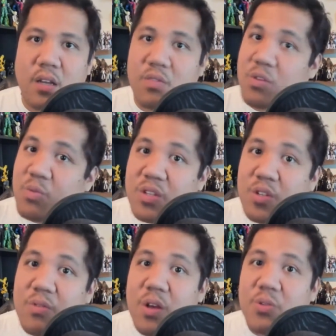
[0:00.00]
If you would
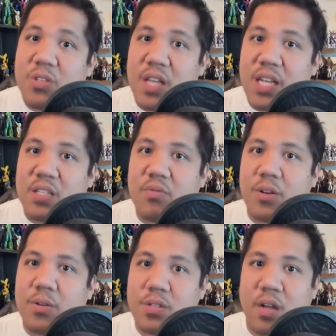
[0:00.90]
do those things for
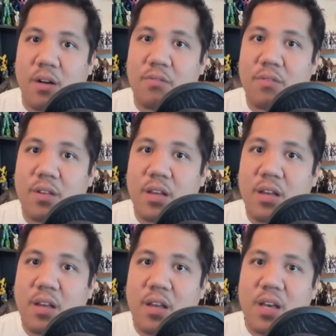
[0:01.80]
yourself,
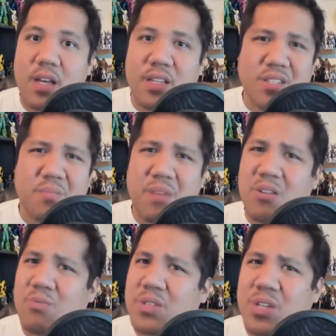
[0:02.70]
it doesn't
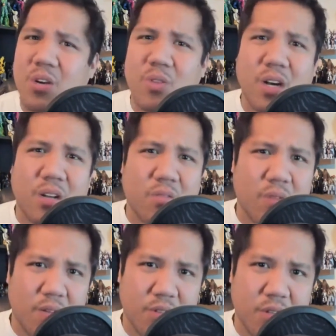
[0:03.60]
matter what's going on
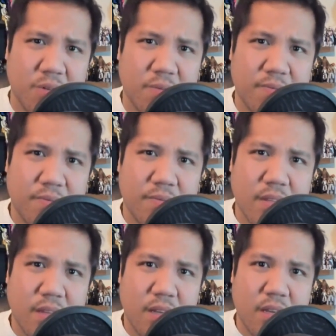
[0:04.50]
around you.
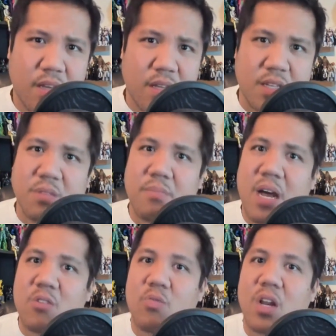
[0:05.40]
It doesn't
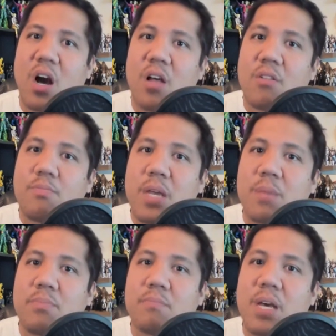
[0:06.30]
matter what other
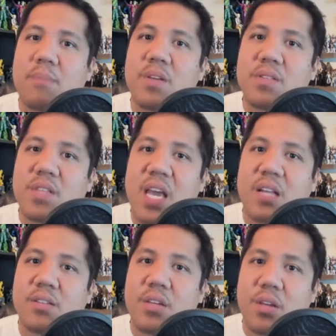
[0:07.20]
people may be
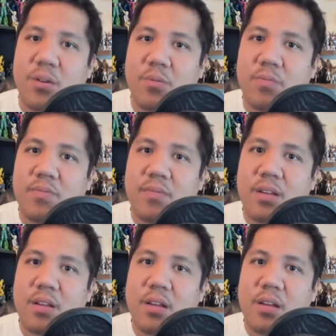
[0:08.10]
saying to you.
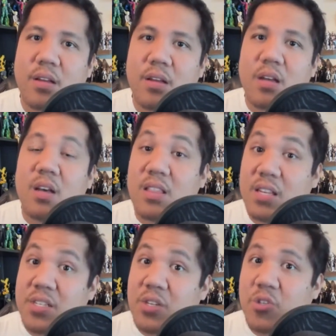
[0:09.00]

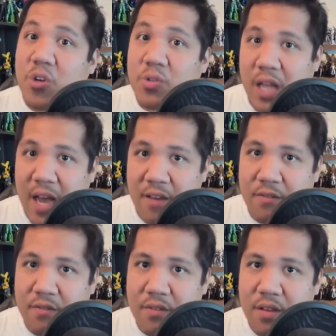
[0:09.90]
This is your
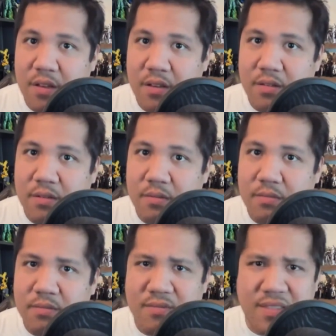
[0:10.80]
life,
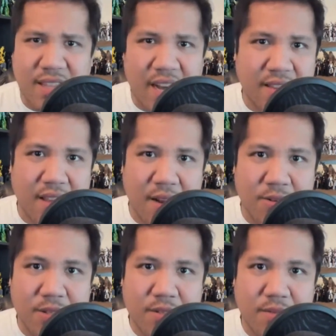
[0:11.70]
not
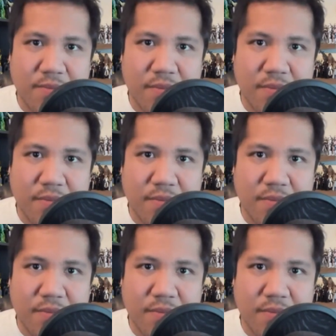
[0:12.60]
theirs.